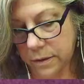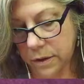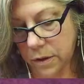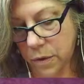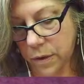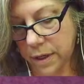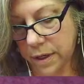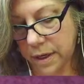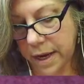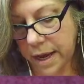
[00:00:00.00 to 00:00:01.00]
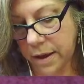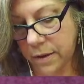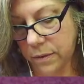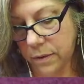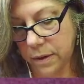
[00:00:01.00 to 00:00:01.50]
So going
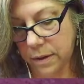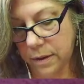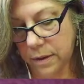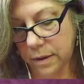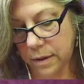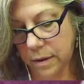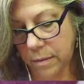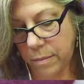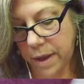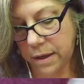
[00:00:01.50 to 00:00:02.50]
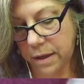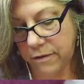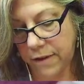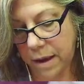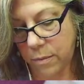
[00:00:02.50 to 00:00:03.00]
down, bend the
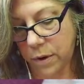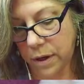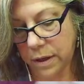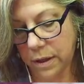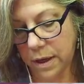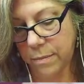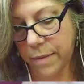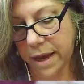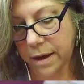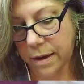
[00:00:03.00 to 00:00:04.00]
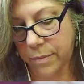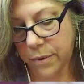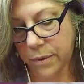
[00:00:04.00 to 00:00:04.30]
fabric, come back up.